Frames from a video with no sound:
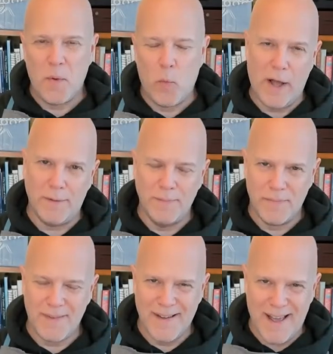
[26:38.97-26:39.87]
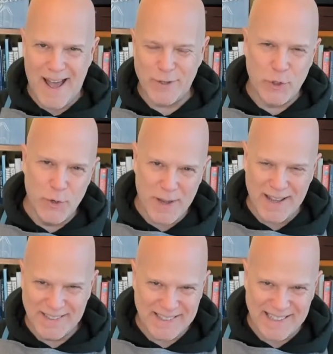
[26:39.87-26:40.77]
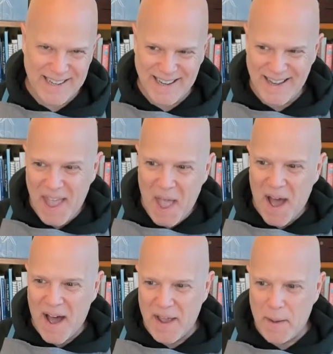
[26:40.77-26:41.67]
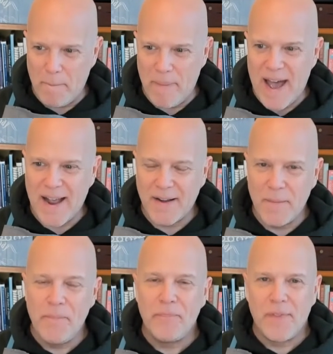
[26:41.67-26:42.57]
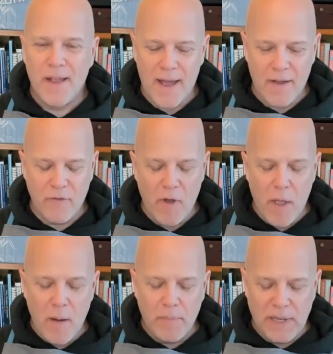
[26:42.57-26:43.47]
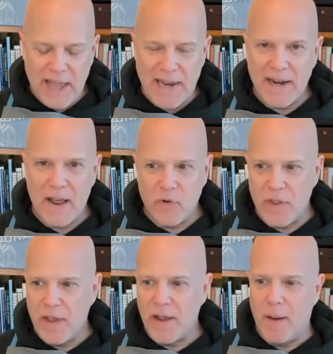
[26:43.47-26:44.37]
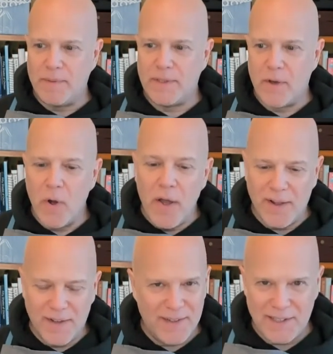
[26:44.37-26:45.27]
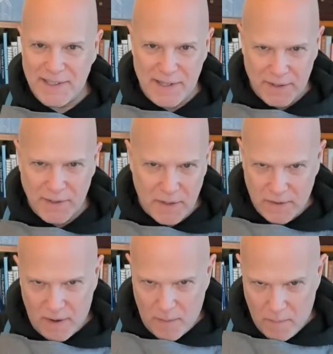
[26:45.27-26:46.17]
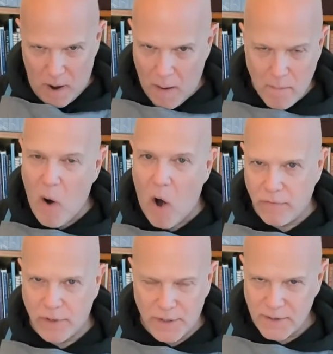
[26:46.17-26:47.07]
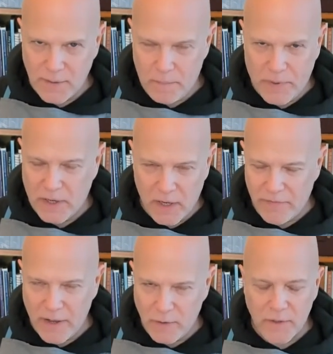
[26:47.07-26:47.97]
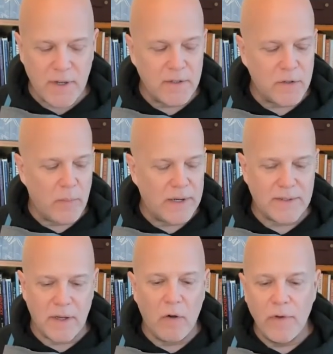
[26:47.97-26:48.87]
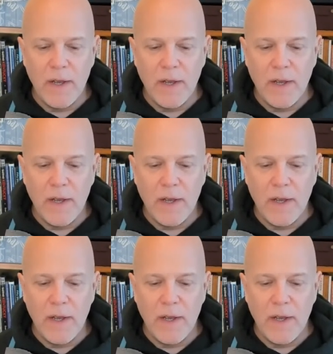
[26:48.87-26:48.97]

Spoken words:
Well, as you can see, I am back. I have plated everything up, so this is a marvelous meal, if I do say so myself.